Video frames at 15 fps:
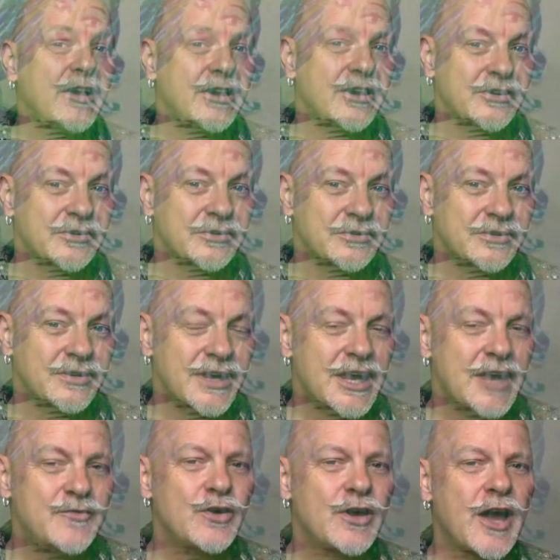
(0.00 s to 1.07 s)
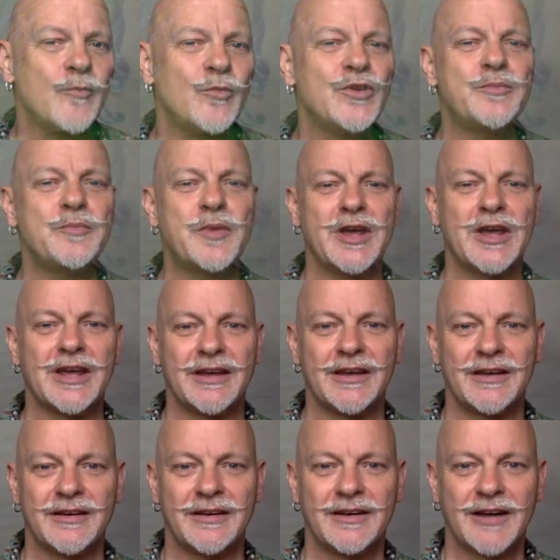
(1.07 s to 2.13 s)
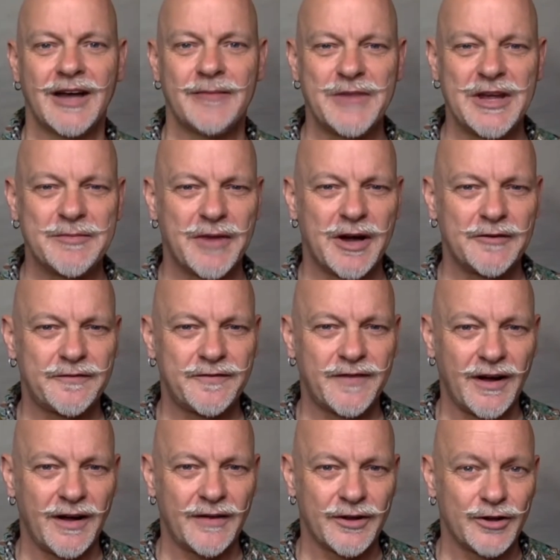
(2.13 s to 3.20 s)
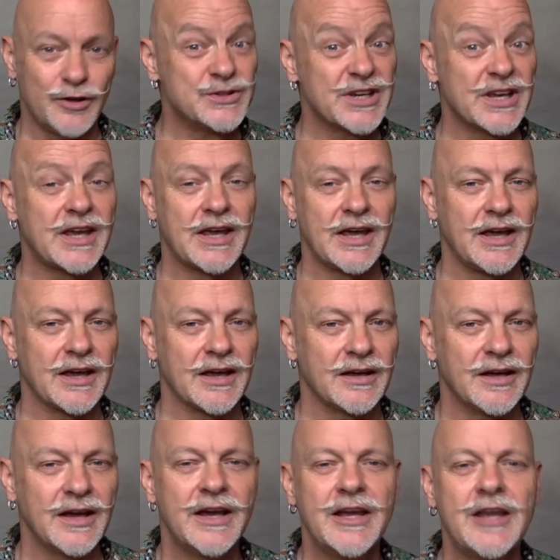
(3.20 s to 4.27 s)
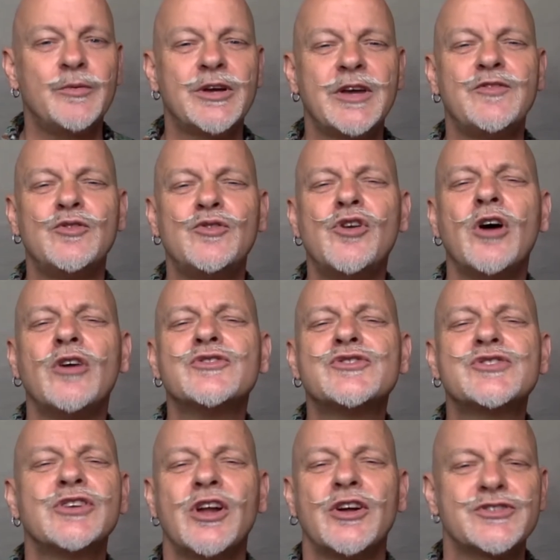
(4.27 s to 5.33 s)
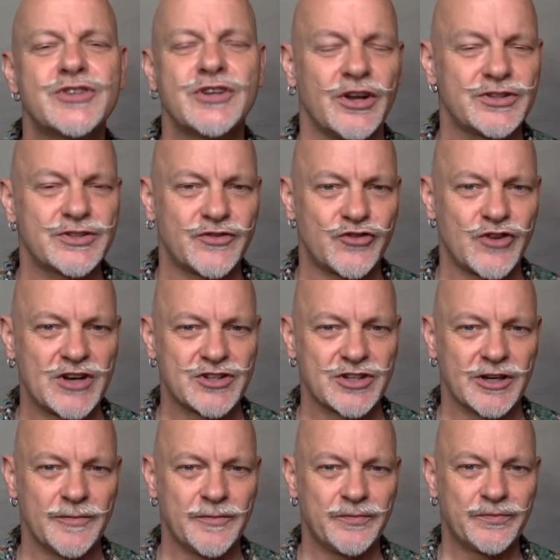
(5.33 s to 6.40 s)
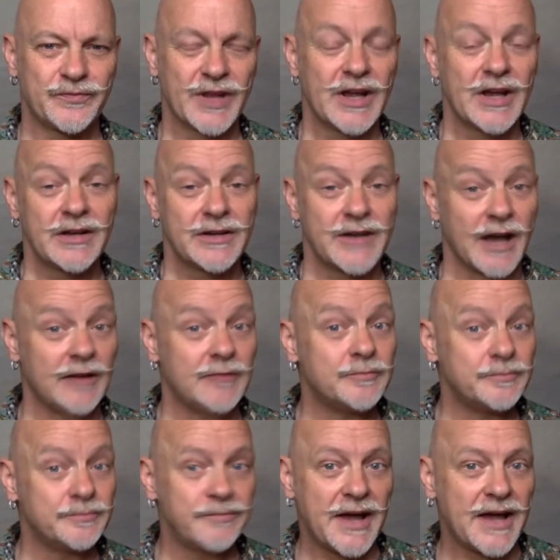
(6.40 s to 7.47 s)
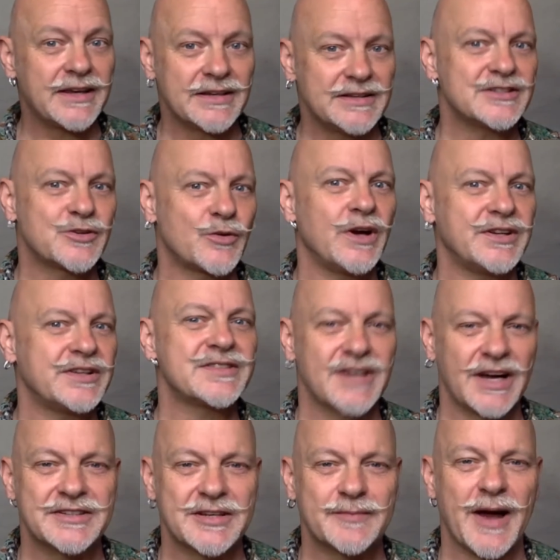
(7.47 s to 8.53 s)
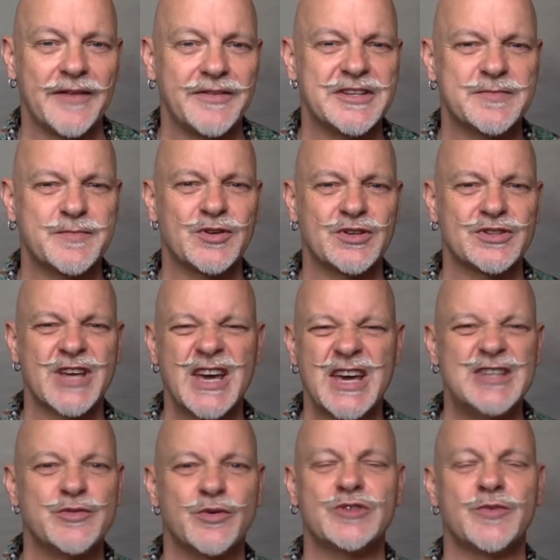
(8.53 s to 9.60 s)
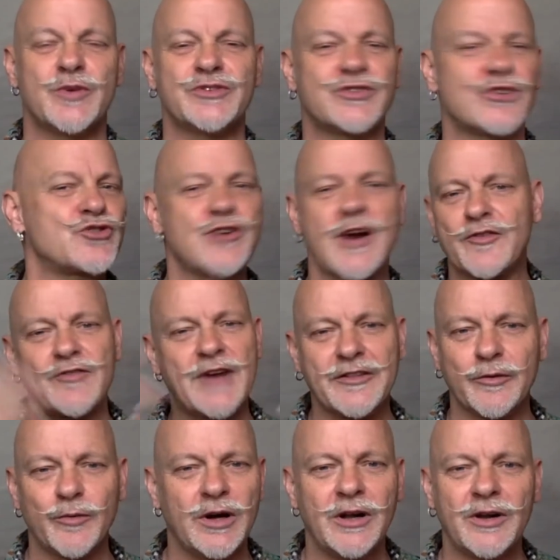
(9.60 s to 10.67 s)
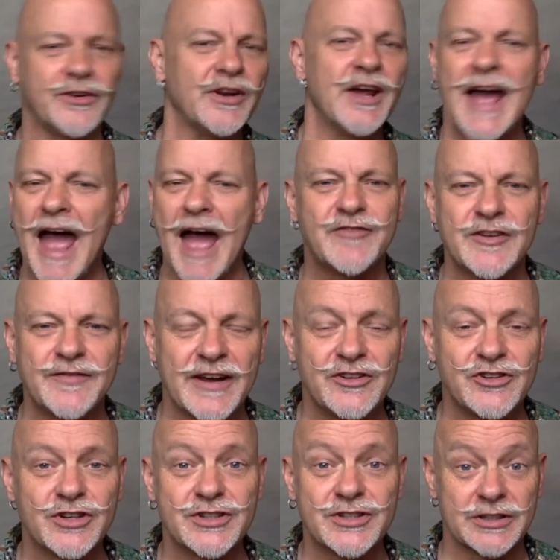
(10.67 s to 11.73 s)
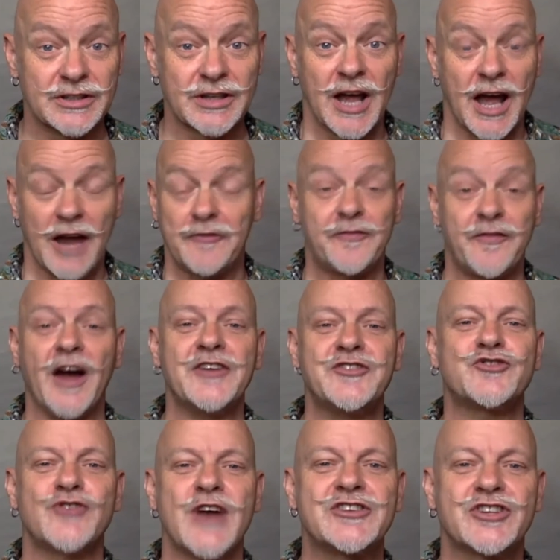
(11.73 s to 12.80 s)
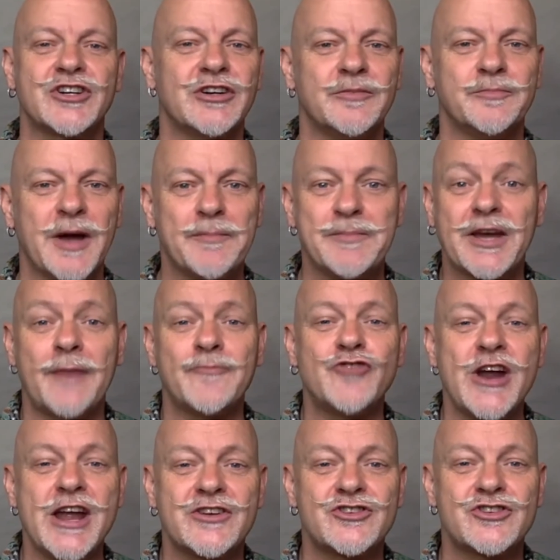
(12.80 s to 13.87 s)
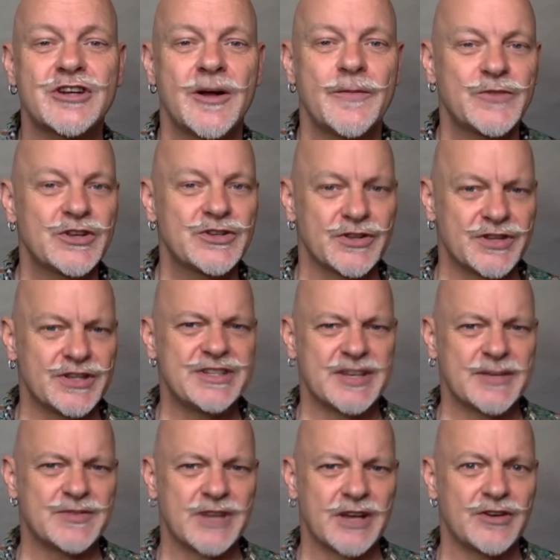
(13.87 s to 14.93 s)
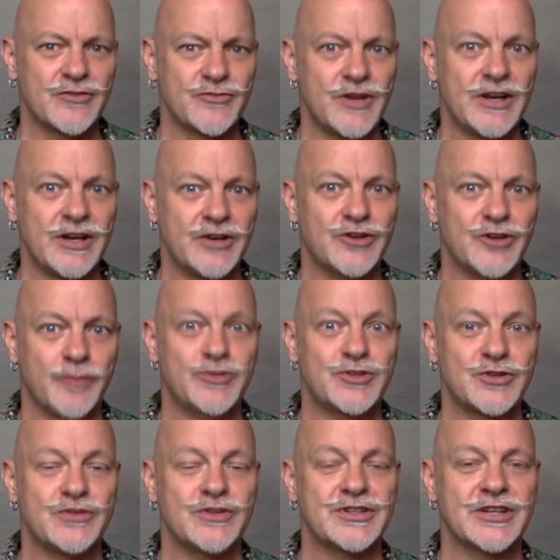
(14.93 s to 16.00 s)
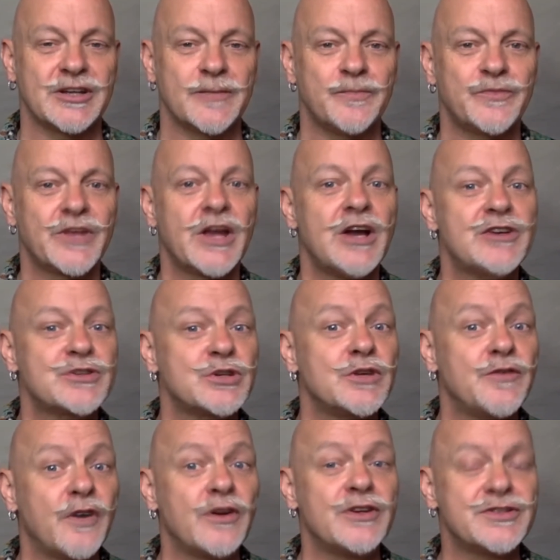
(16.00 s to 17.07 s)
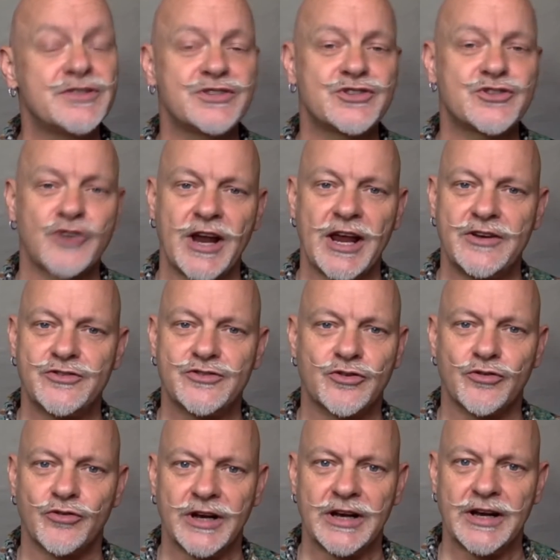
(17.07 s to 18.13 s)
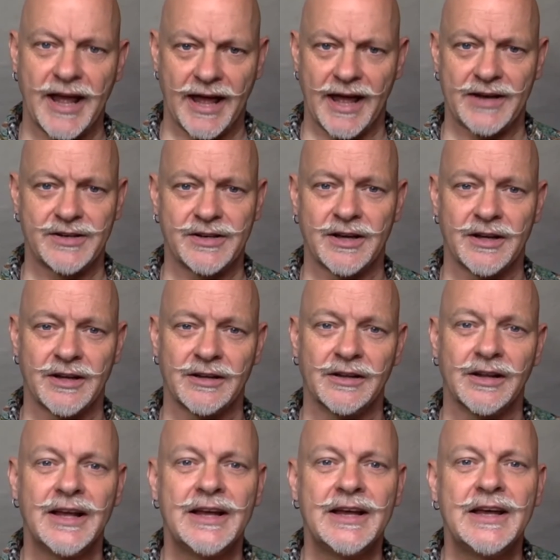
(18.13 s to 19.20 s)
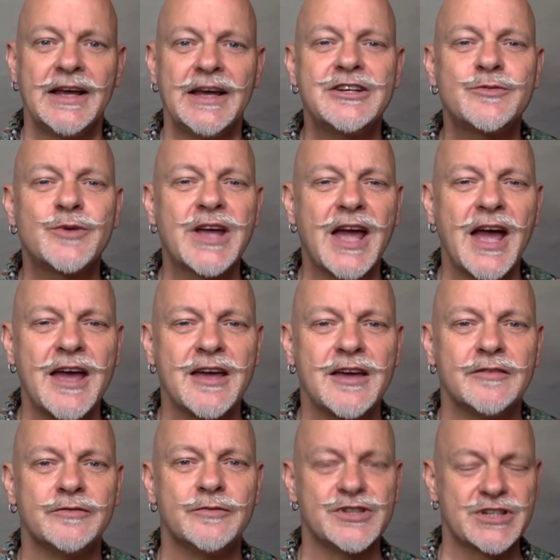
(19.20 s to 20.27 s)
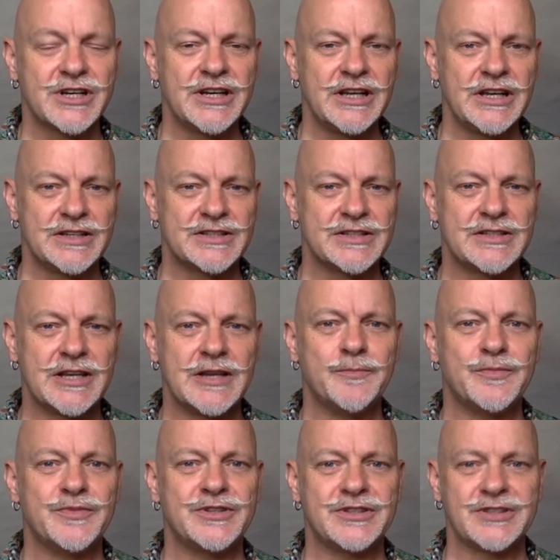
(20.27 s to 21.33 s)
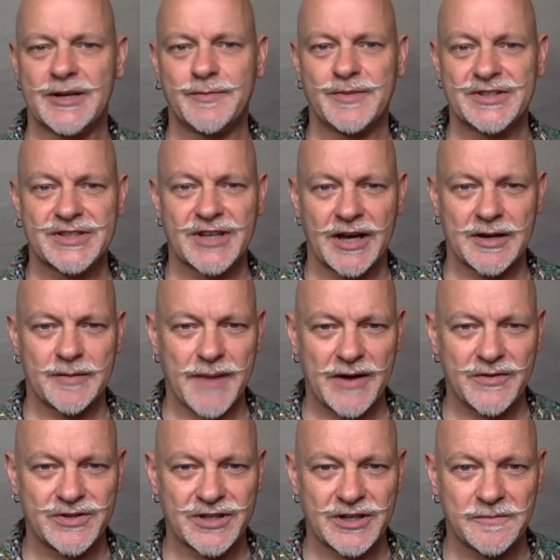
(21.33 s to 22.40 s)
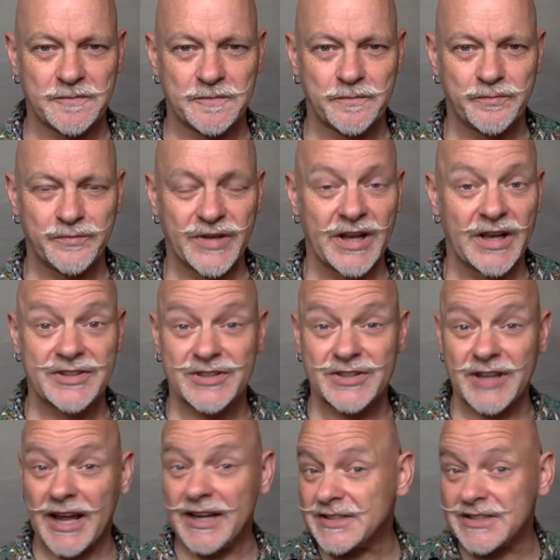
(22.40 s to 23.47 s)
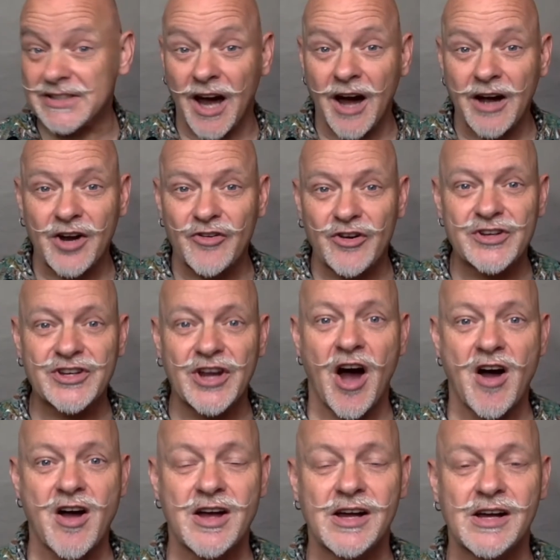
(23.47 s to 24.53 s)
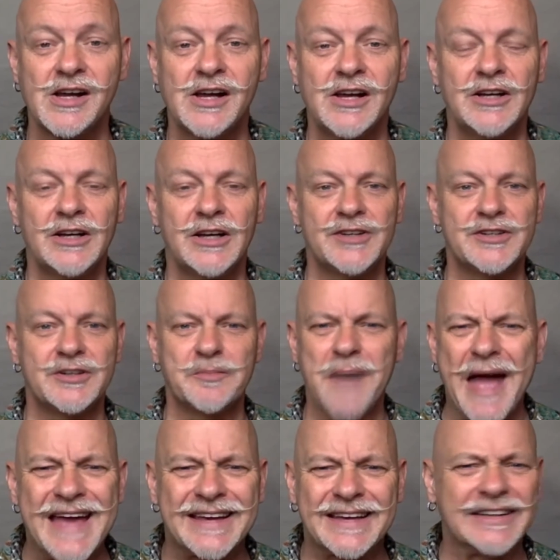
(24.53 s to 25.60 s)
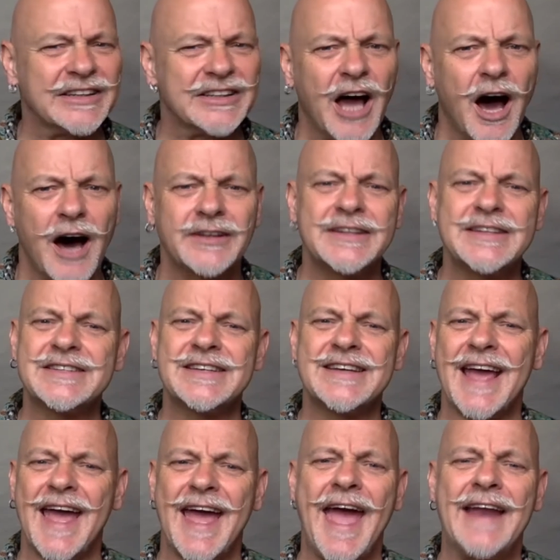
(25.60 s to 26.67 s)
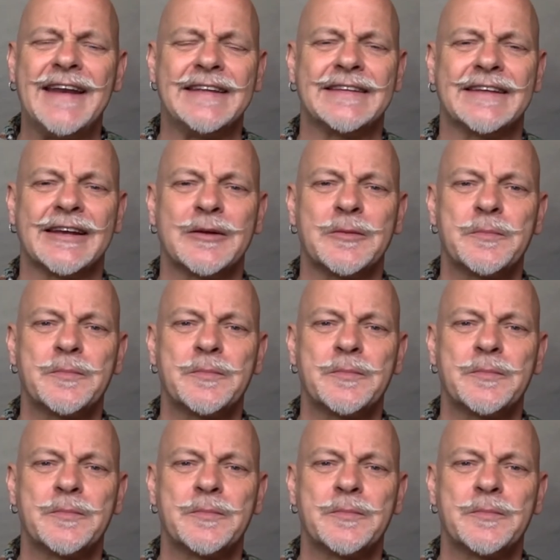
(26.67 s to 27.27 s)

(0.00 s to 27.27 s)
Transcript: you. If you come with me and meet my father, who's a king, he will give you lots and lots and lots of treasure." Now, Peer Gynt is quite excited about this because he's always wanted to travel around the world and have adventures and find treasure and become rich. So this seems like a really good opportunity. So he follows the strange green-haired girl into a cave which leads deep inside a mountain. It gets darker and darker until Peer Gynt can hardly see anything.